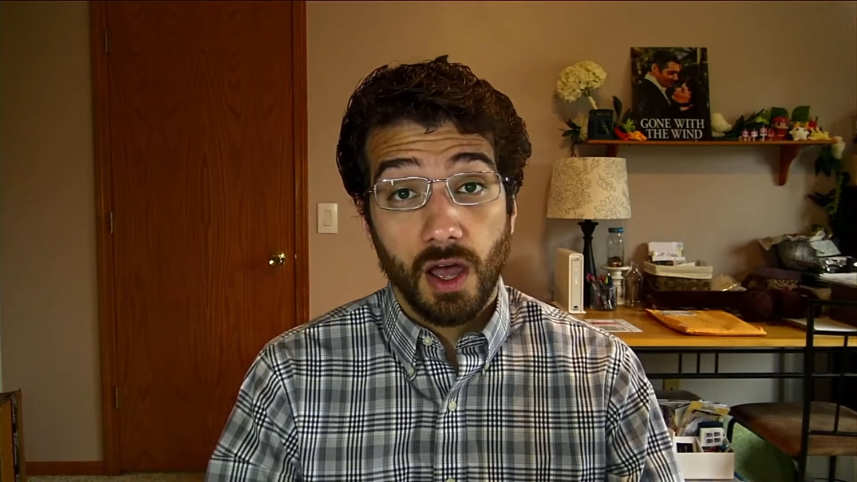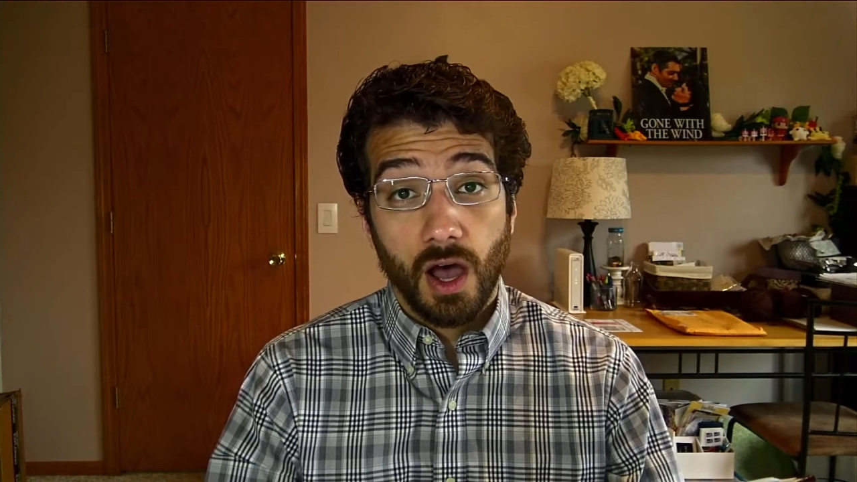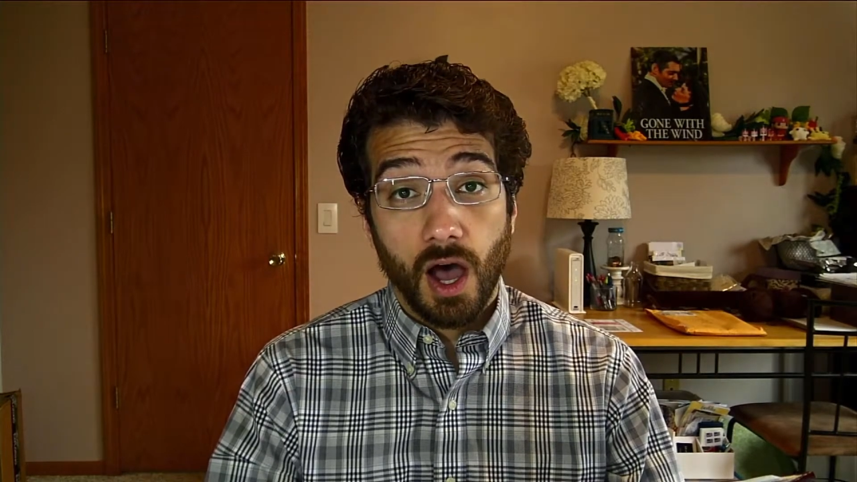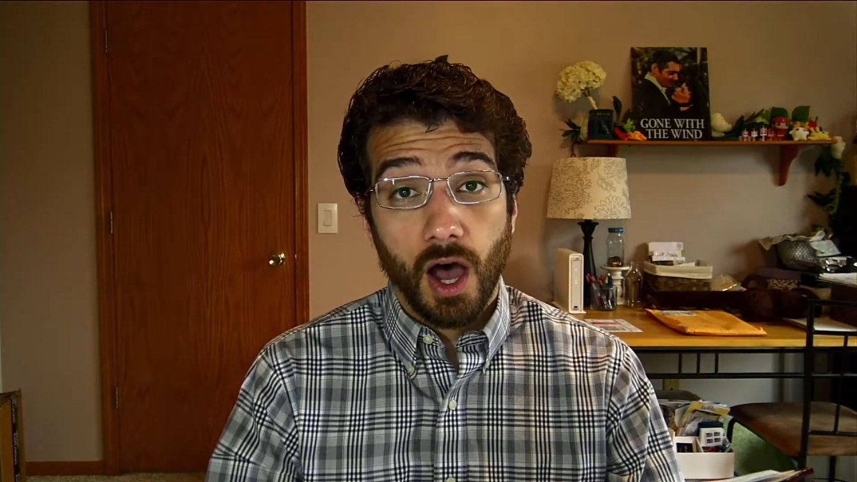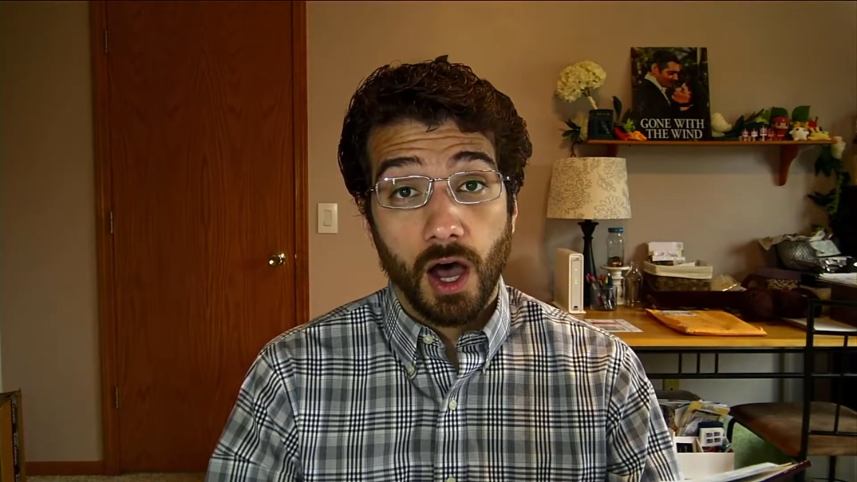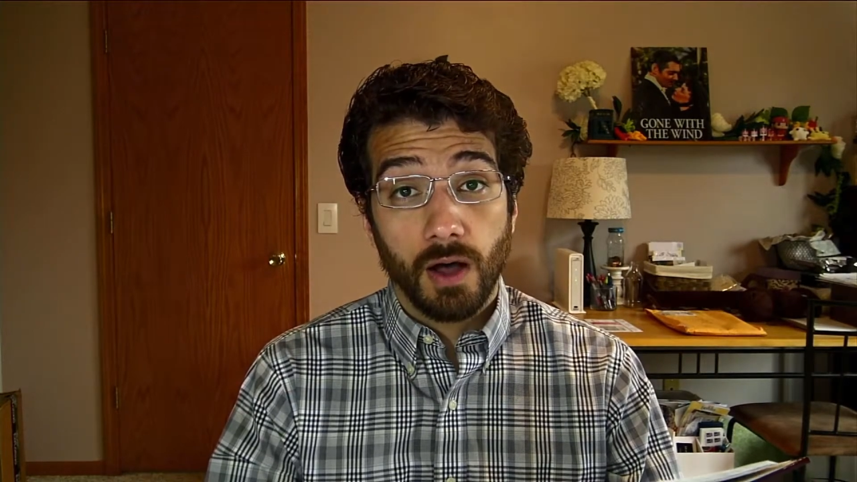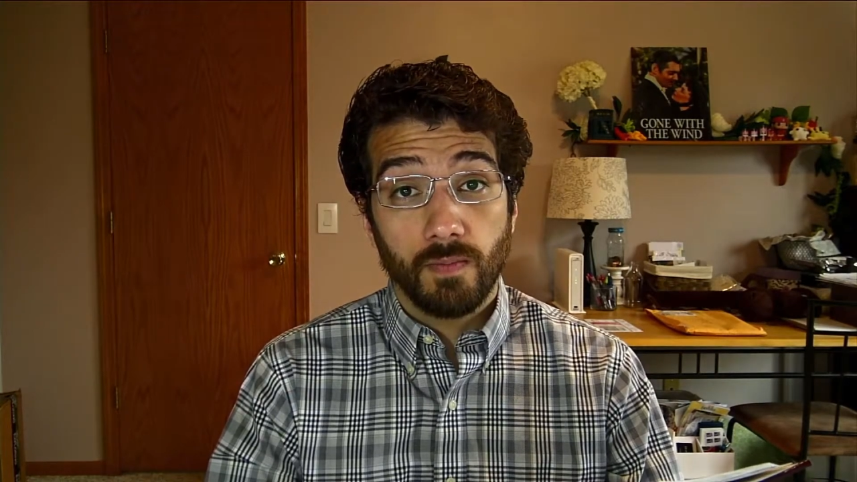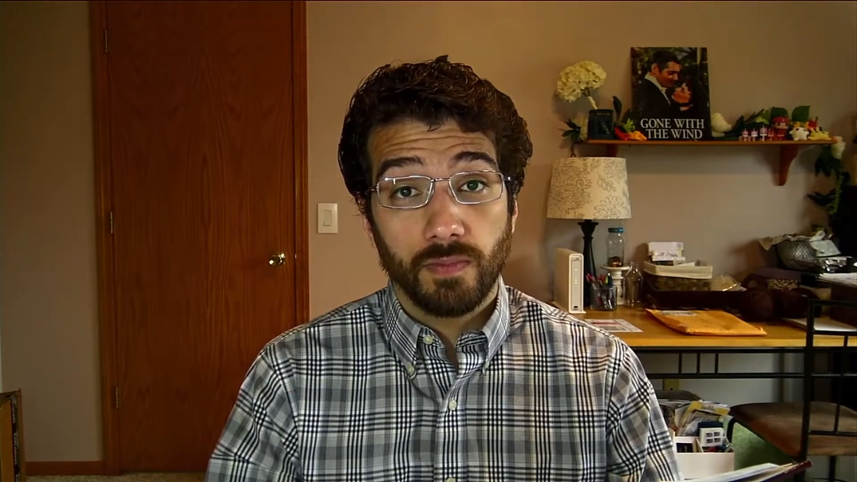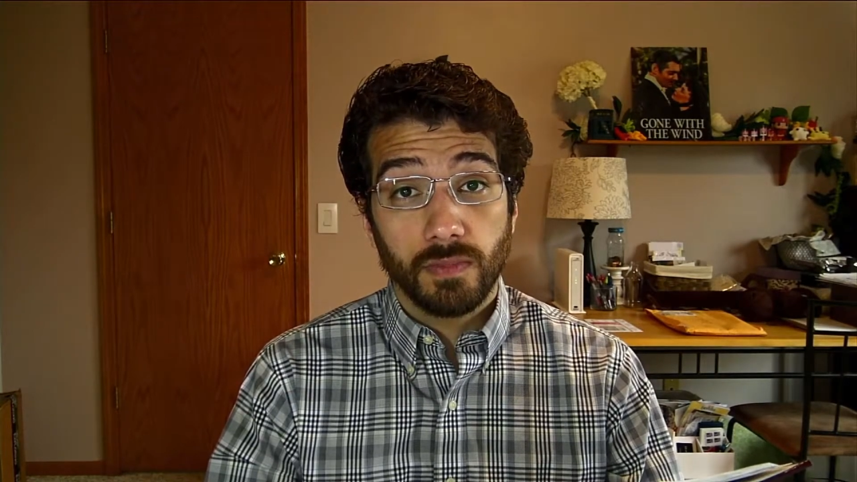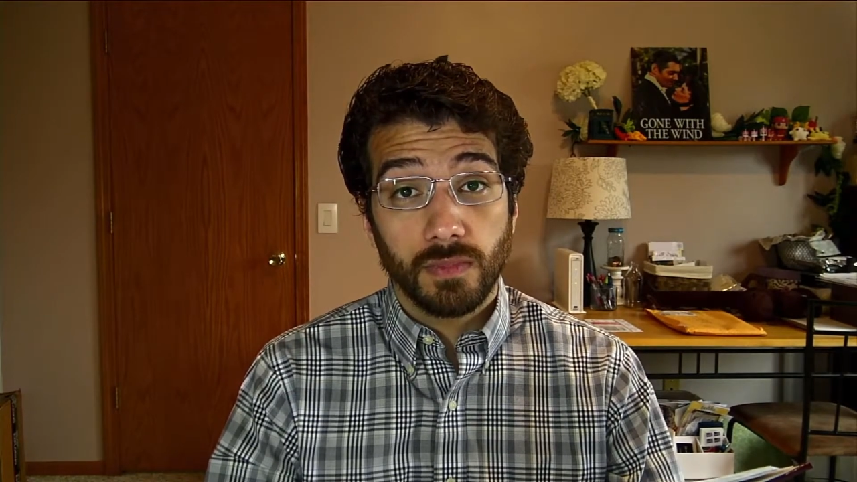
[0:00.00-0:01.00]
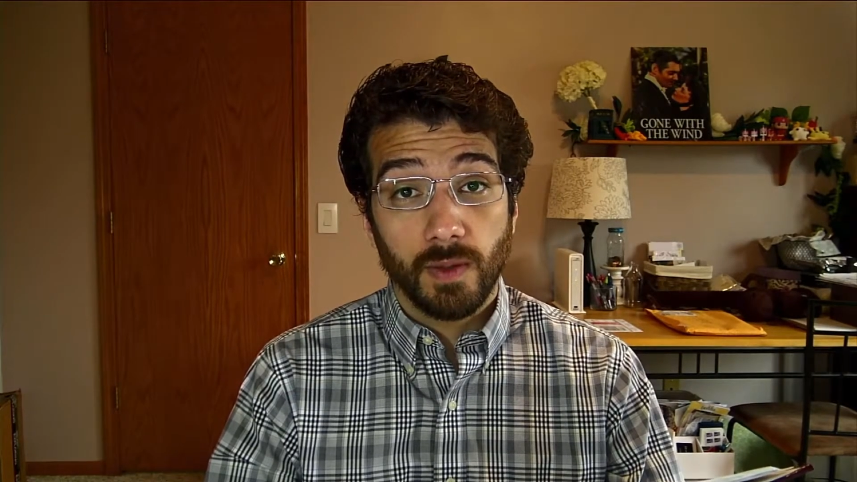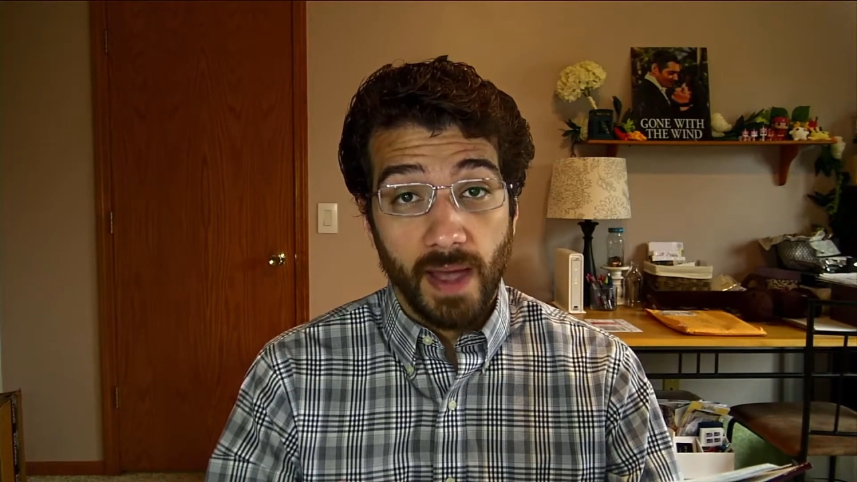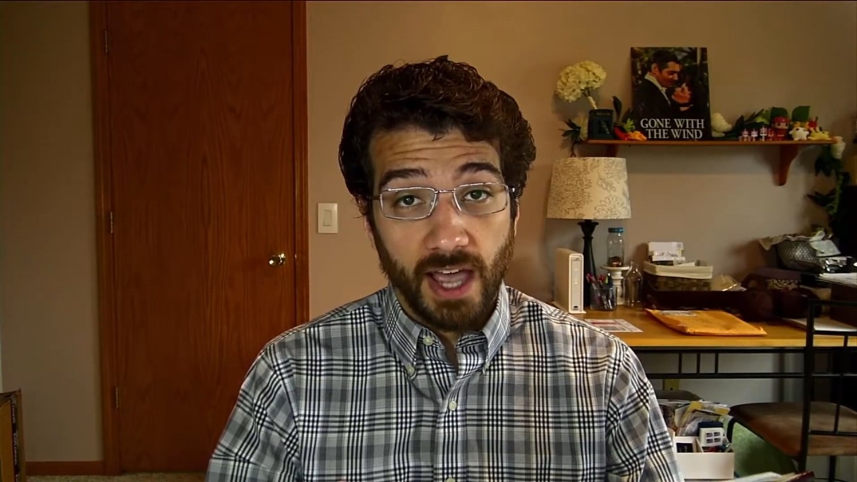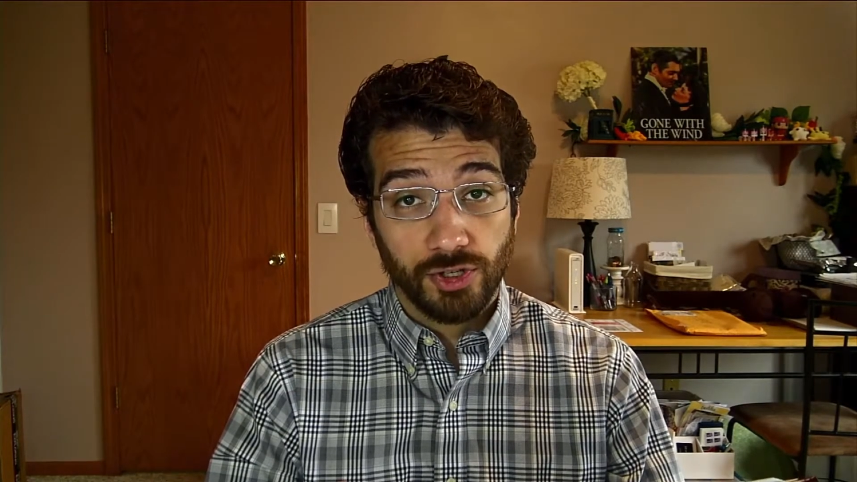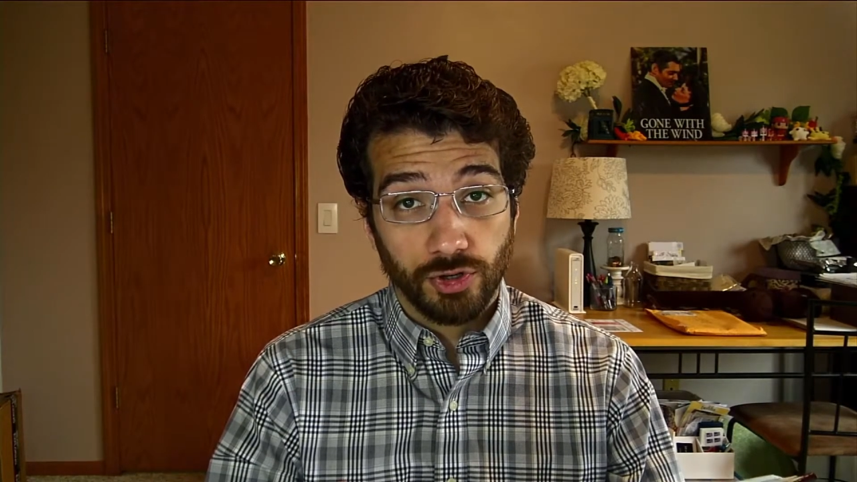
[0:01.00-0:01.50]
the master